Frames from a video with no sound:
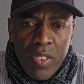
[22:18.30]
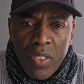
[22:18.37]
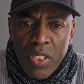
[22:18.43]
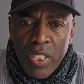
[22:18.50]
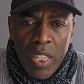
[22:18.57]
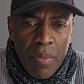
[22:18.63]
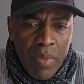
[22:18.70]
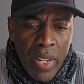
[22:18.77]

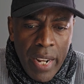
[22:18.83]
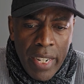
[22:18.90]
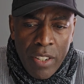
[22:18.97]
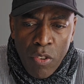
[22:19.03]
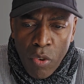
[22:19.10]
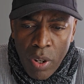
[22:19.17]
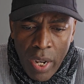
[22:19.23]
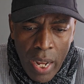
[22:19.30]
seems like
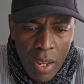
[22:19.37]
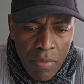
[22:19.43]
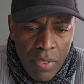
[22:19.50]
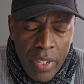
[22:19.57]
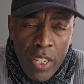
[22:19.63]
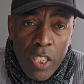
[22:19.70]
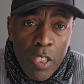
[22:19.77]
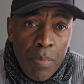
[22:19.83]
no life
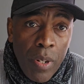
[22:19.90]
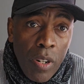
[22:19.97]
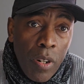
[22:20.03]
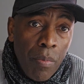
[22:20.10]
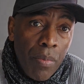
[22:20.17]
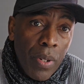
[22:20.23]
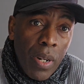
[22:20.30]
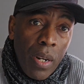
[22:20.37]
can spring
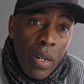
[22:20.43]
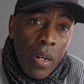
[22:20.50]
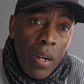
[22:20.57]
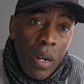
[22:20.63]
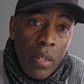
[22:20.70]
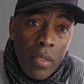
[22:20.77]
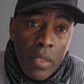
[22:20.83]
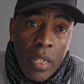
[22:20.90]
up here,
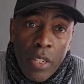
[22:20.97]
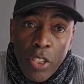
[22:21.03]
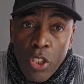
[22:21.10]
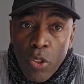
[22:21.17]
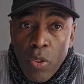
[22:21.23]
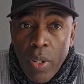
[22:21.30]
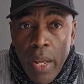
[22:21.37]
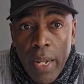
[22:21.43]
God can
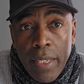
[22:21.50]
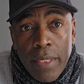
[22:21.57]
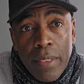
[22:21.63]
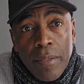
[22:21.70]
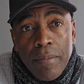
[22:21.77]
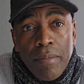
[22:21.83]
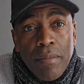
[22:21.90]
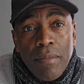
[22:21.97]
do that.
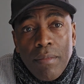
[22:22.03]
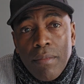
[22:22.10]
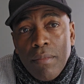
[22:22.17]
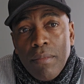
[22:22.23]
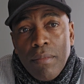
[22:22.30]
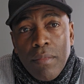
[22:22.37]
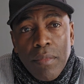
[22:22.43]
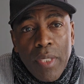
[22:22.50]

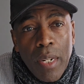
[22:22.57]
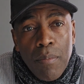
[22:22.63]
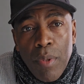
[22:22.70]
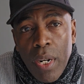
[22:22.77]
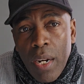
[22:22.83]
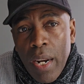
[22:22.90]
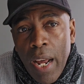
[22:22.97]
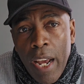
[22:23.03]
Can
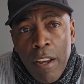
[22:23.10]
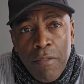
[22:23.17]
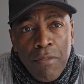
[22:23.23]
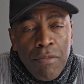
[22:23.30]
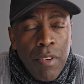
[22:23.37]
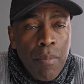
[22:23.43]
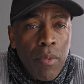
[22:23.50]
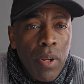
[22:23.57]
bring life
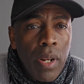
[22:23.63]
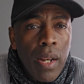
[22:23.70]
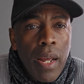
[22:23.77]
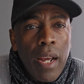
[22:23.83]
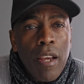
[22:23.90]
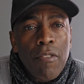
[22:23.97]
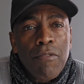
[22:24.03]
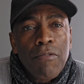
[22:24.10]
from non
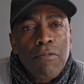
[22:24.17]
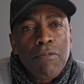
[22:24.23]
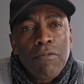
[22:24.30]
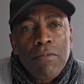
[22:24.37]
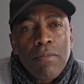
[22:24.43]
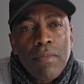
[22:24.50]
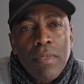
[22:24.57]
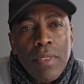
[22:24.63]
life.
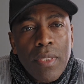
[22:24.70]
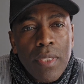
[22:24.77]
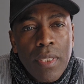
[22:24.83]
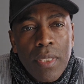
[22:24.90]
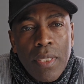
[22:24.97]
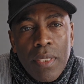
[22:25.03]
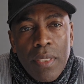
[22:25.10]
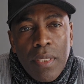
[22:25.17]

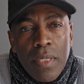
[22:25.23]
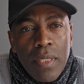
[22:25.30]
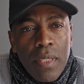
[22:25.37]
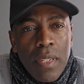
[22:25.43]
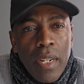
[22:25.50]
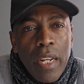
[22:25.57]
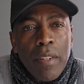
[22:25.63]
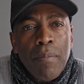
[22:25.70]

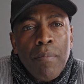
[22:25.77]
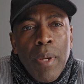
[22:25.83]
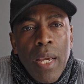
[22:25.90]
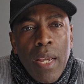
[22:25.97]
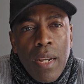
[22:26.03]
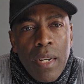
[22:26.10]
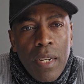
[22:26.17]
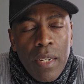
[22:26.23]
God
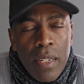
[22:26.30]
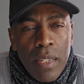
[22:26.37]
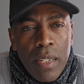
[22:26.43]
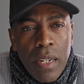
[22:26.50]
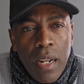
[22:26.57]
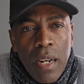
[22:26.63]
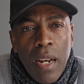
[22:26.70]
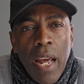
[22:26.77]
make
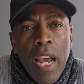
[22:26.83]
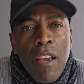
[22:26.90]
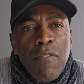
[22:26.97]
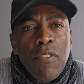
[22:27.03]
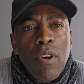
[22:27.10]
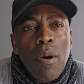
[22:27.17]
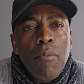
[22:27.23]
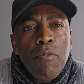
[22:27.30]
a
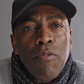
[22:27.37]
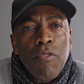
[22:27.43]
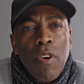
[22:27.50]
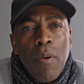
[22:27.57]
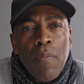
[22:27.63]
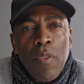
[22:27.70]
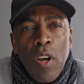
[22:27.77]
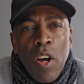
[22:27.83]
life come
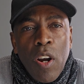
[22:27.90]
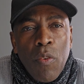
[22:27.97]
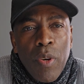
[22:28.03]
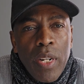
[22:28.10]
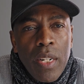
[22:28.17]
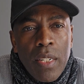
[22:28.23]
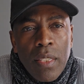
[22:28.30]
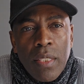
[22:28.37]
from the
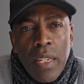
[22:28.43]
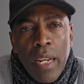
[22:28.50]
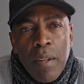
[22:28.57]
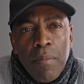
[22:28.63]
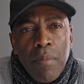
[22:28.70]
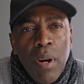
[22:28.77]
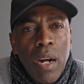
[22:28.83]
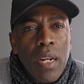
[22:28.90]
already
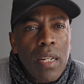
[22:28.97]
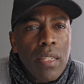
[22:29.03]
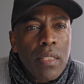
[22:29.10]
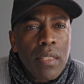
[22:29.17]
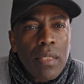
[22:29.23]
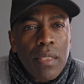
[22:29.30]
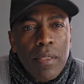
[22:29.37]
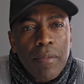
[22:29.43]
dead
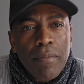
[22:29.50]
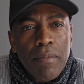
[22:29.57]
bodies.